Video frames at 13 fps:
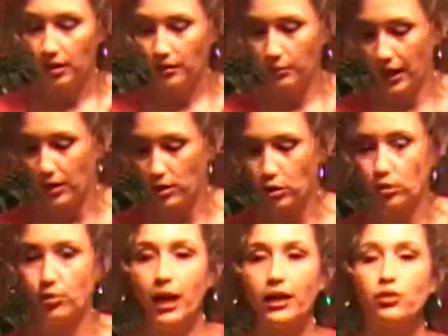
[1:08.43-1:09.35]
Mind
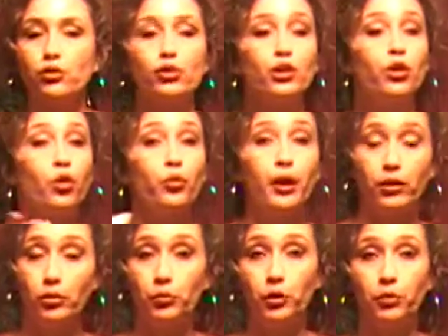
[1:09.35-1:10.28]
you, I usually go around
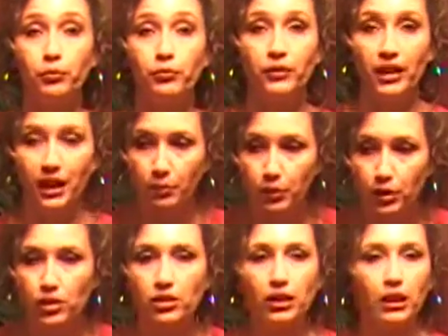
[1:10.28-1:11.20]
the room and I put
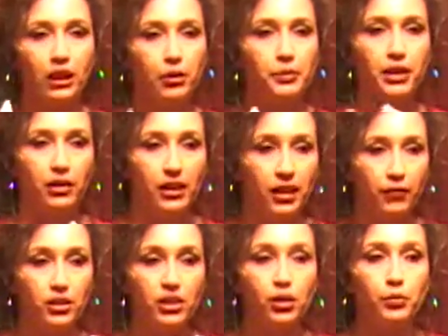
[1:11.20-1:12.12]
just a little bit on
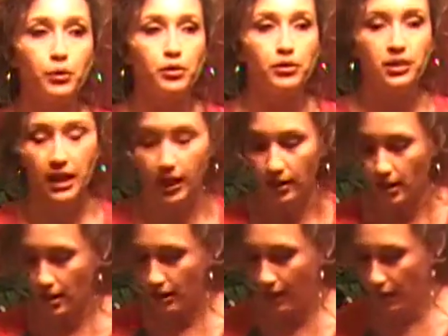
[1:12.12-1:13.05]
every single person's hand.
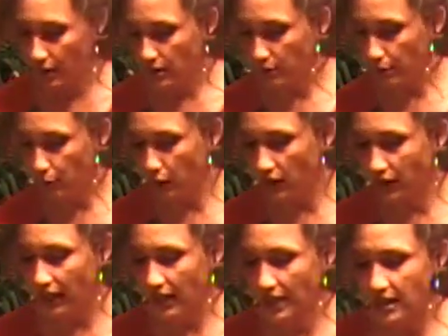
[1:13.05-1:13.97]
Now, it's important,
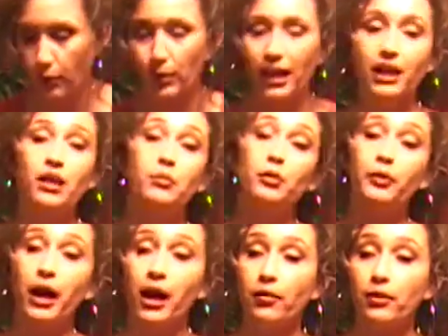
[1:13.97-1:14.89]
ladies, that when I come
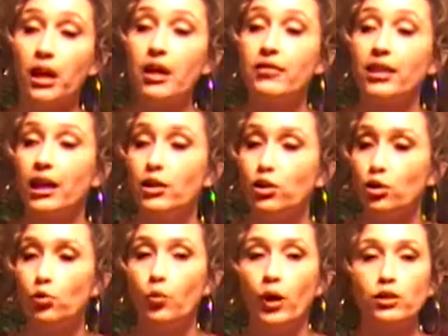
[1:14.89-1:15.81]
around that
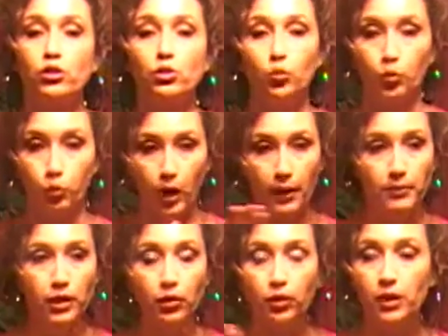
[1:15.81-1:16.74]
you want to rub
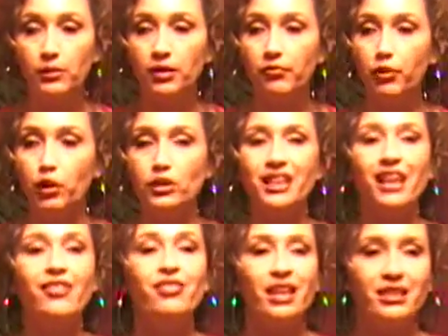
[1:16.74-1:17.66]
the cream in first
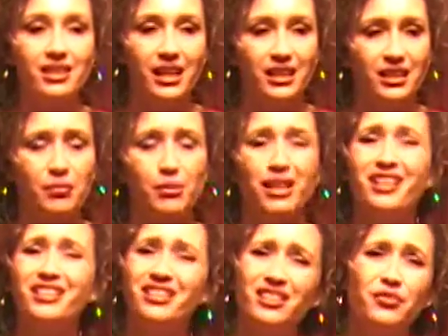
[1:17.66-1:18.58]
and then taste it.
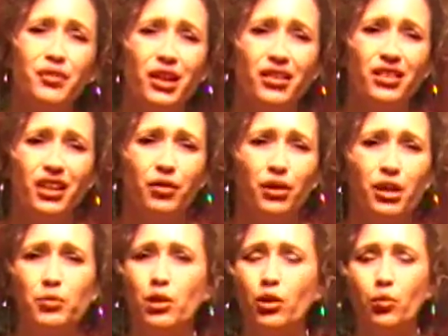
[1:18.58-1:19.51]
Because it's a very thick
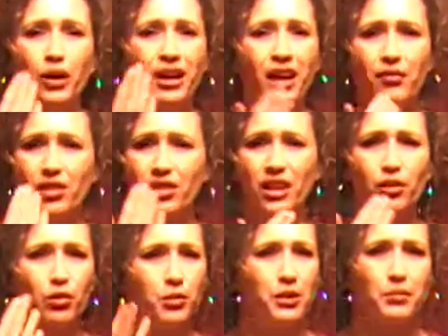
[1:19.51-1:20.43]
cream, you don't want to have the thick
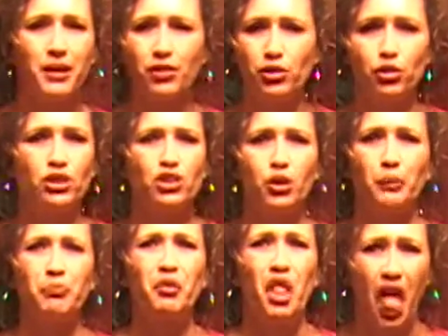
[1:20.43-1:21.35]
cream in your mouth and you're just going
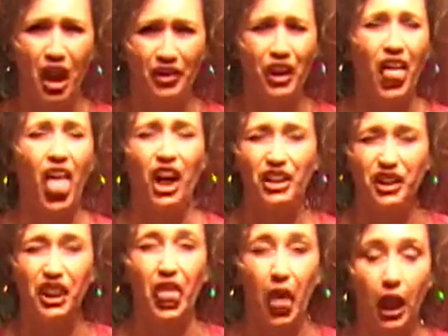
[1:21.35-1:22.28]

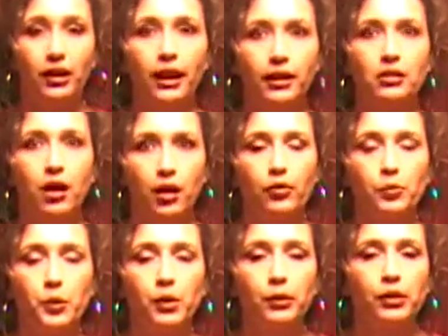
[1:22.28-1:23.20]
like a dog with
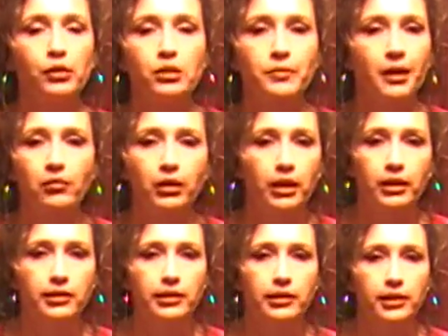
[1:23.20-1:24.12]
peanut butter in its mouth. Okay,
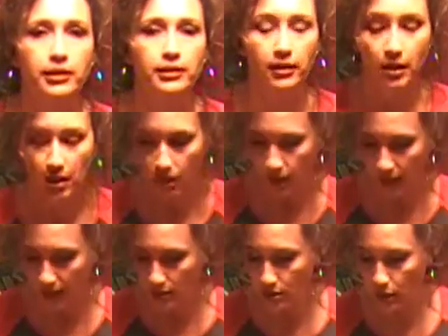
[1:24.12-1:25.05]
that's not sexy. All
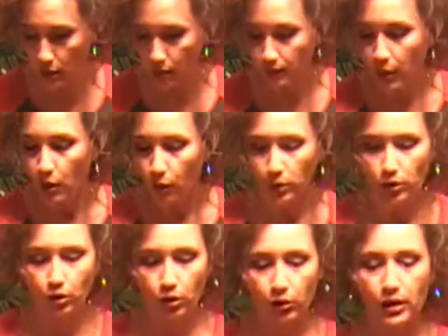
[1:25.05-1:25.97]
right, so what you
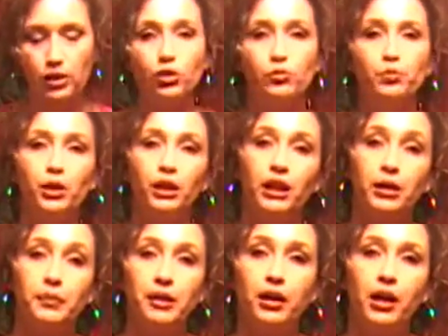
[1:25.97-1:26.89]
do is you put a little
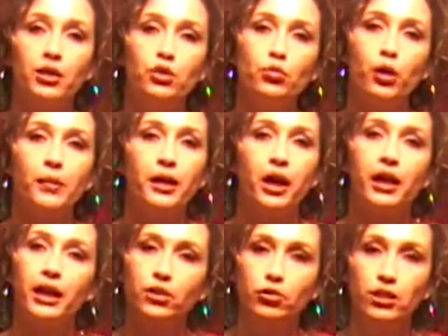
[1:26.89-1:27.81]
bit on, you rub it on,
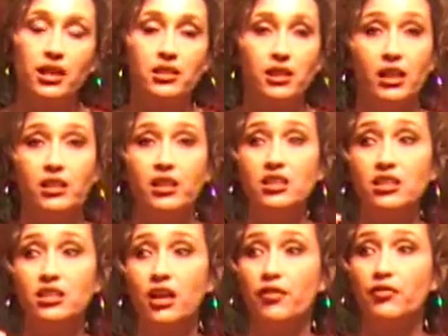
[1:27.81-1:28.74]
and you taste it. And this
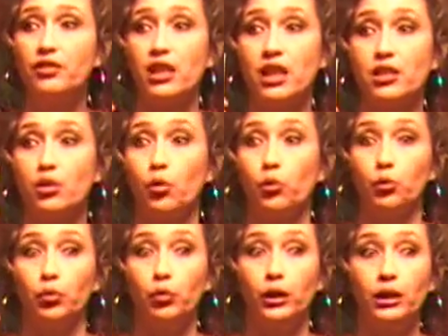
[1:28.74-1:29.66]
stuff tastes
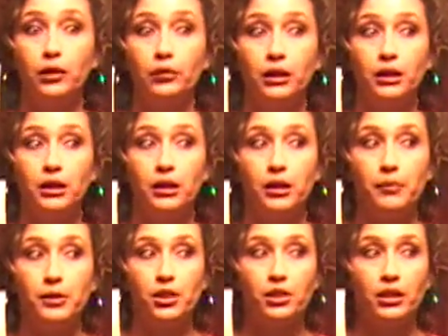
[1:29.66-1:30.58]
really, really good, let me
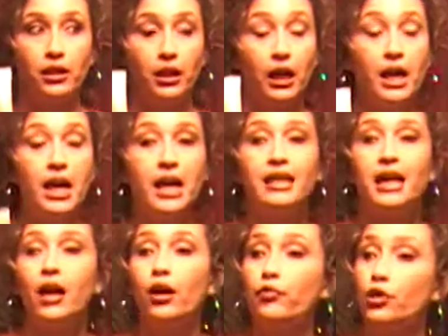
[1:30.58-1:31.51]
just tell you.
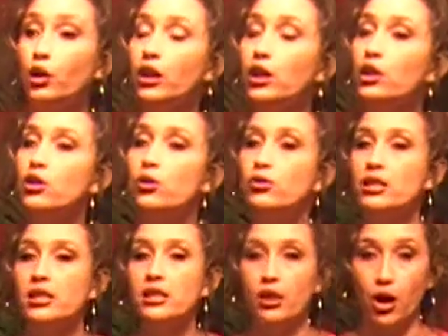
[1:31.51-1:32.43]
Now, if you're going to use
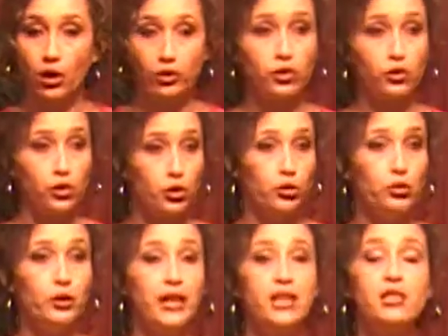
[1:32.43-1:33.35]
this on you,
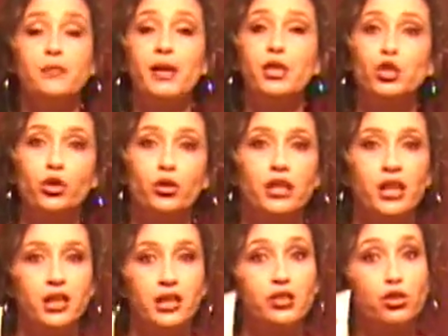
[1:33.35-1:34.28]
ladies, make sure that
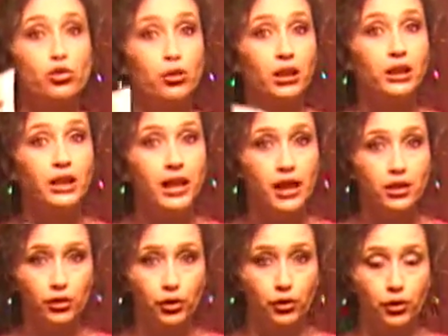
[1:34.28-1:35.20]
it is strictly
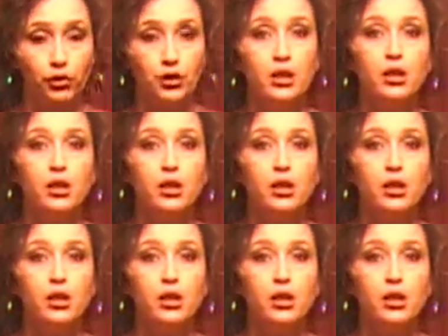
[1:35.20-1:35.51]
external.